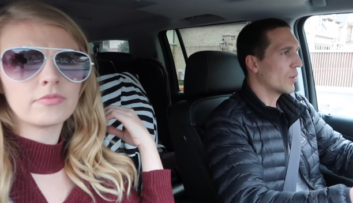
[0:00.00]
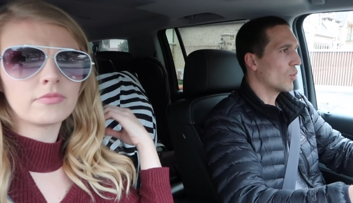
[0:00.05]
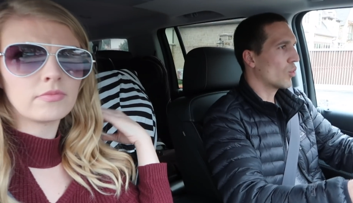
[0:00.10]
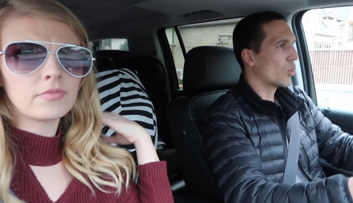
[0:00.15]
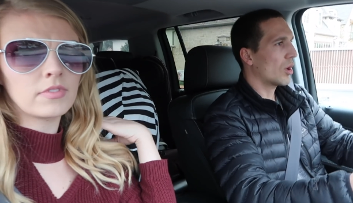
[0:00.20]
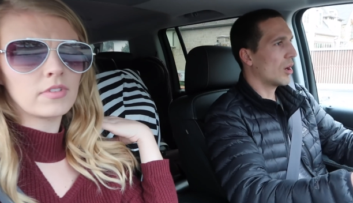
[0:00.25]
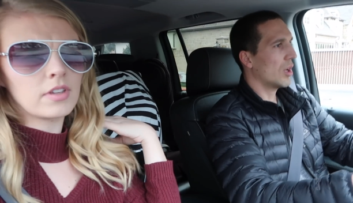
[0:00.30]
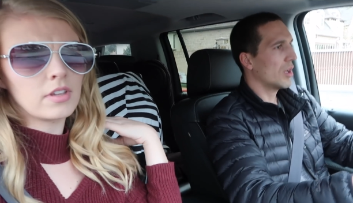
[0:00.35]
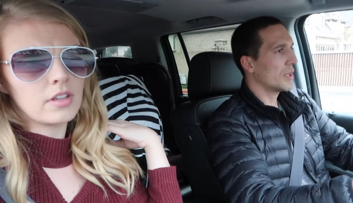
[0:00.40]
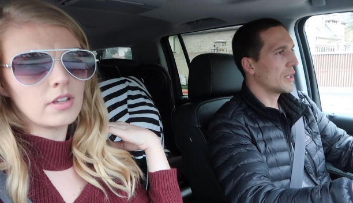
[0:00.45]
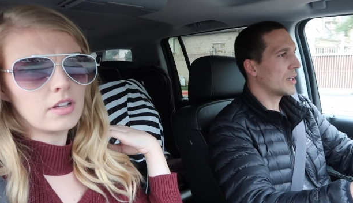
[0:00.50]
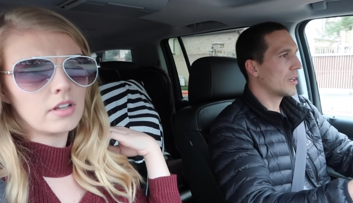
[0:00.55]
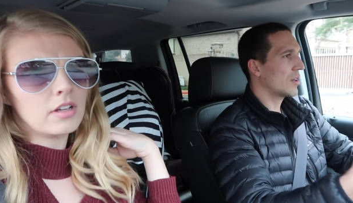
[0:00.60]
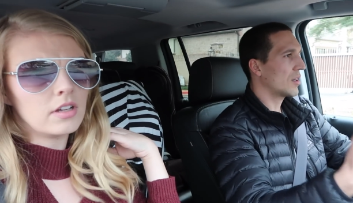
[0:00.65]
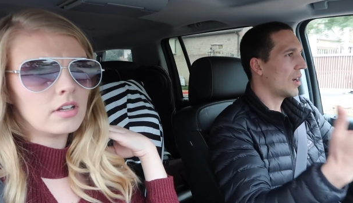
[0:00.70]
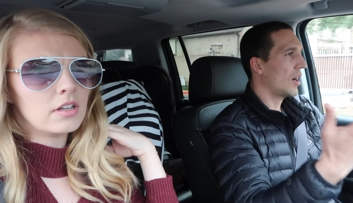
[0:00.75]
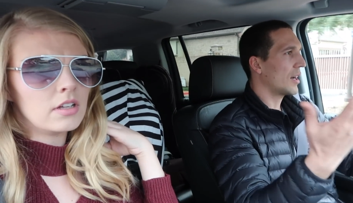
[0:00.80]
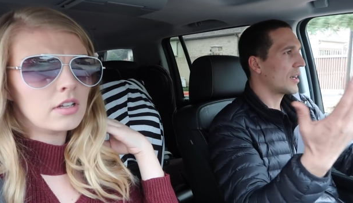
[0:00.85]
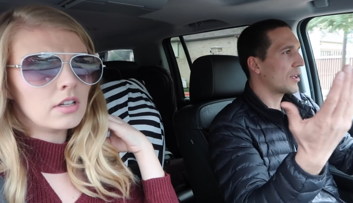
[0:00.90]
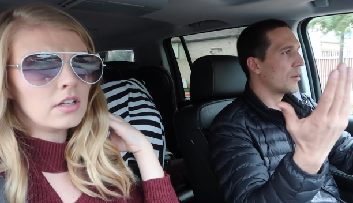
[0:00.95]
Speaker 1: We're all here
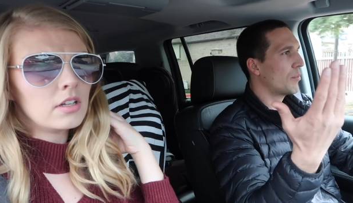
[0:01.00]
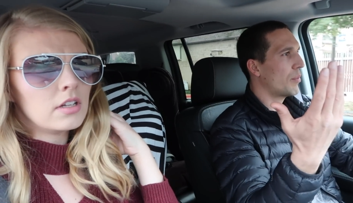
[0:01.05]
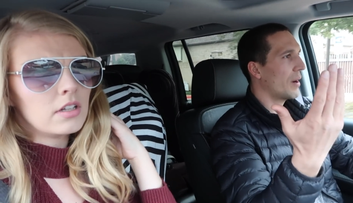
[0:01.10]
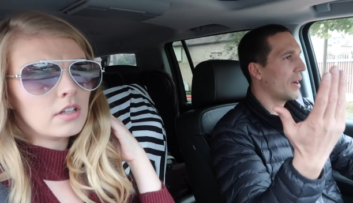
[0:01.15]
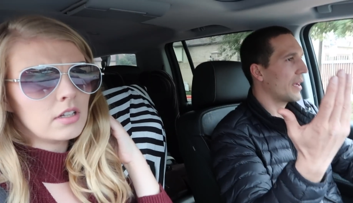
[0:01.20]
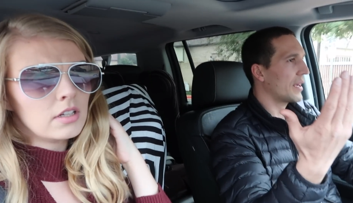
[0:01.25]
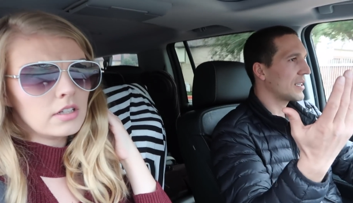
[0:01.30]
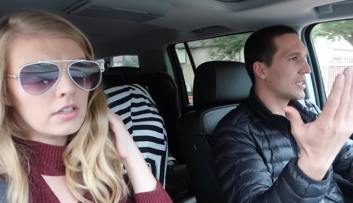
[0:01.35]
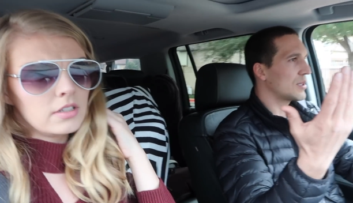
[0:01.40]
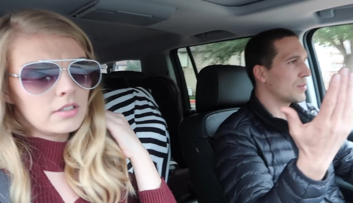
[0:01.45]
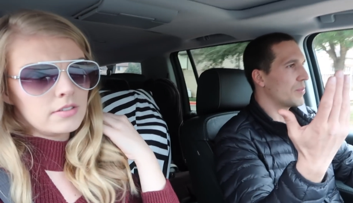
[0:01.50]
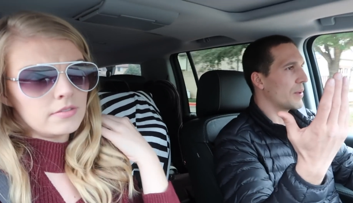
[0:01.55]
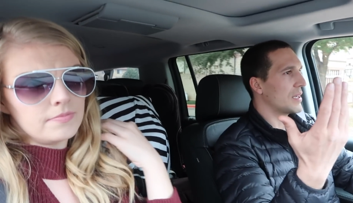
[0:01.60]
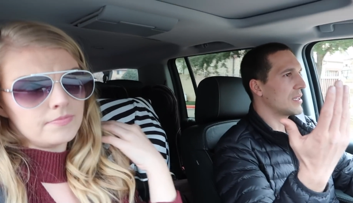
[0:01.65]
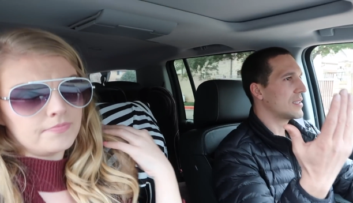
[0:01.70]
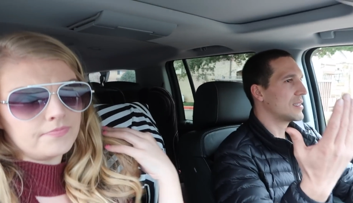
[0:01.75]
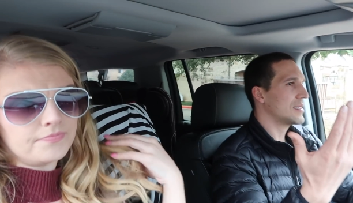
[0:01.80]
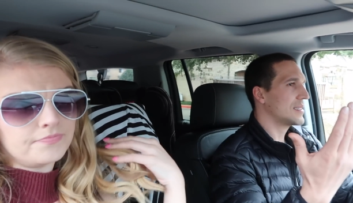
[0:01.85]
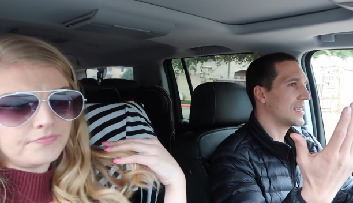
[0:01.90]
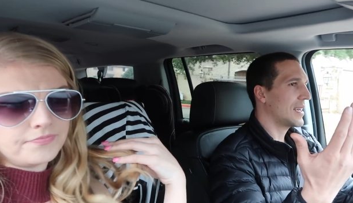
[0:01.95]
occupying
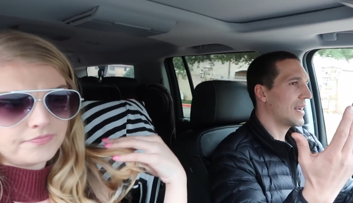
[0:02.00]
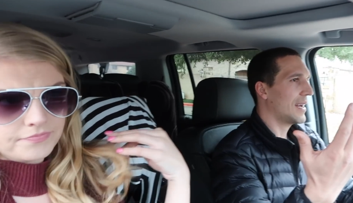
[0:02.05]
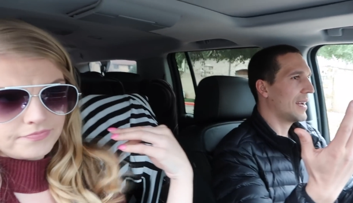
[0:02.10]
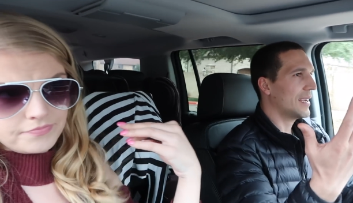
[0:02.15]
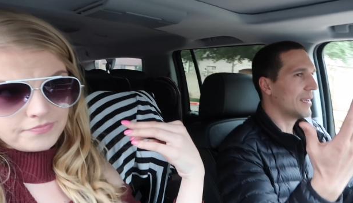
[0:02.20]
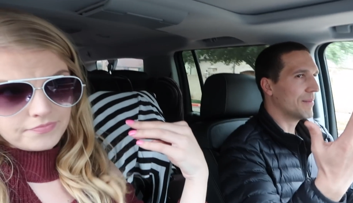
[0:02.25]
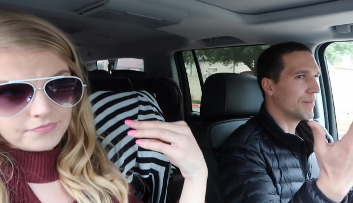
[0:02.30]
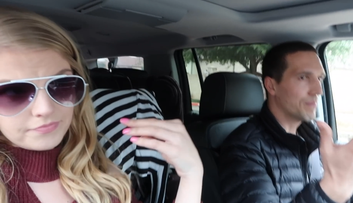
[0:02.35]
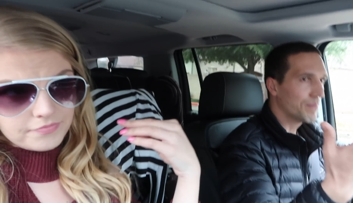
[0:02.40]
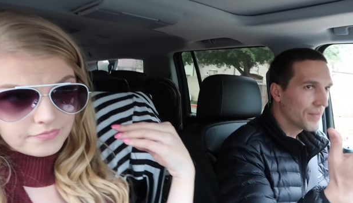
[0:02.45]
space and time.